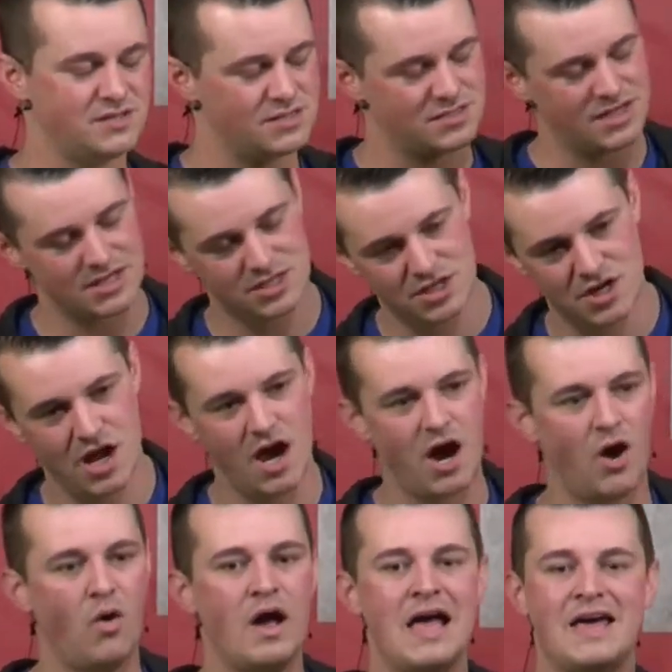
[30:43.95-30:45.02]
Jesus says,
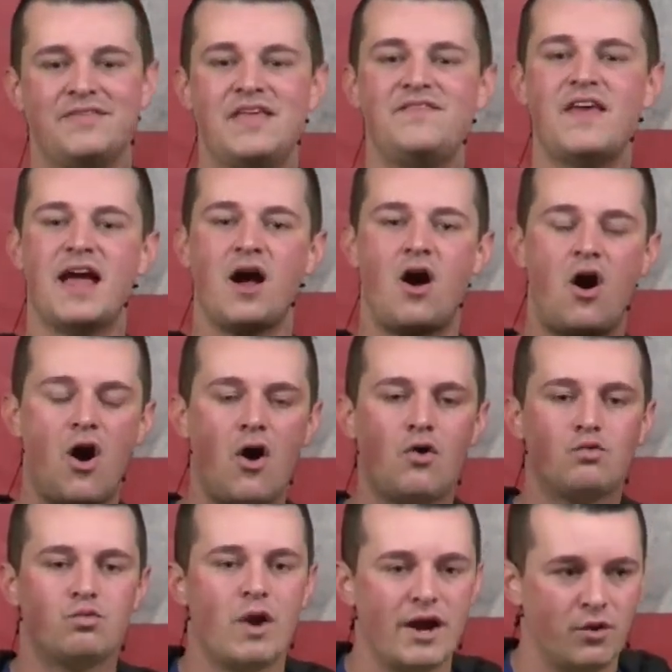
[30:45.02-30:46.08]
"No." Then they
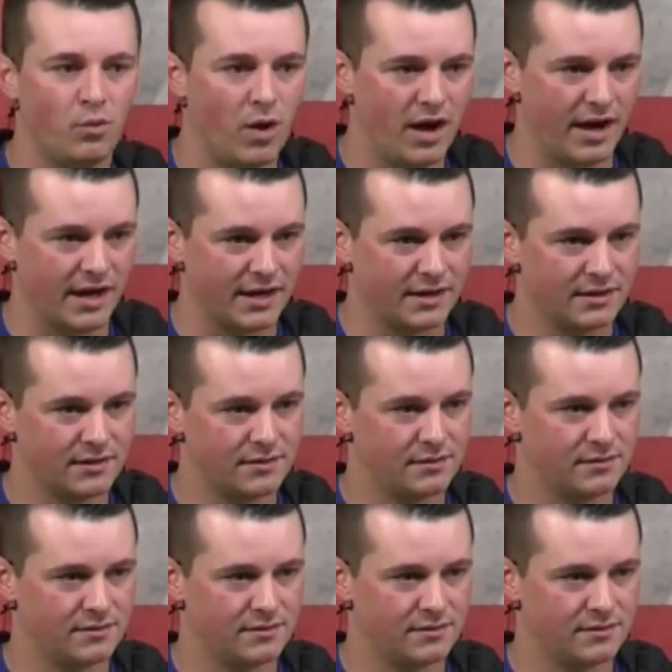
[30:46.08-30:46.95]
all run away.